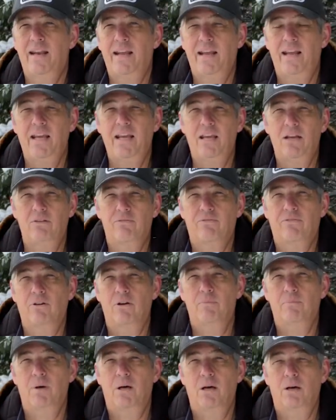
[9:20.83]
heat
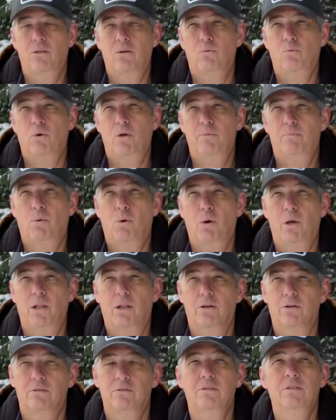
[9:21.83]
from the wood
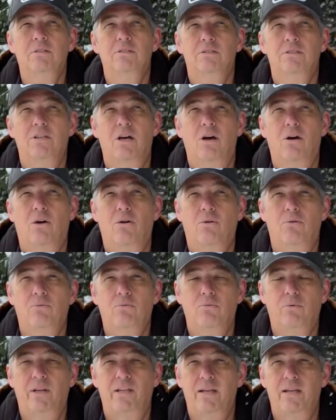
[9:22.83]
boiler. So we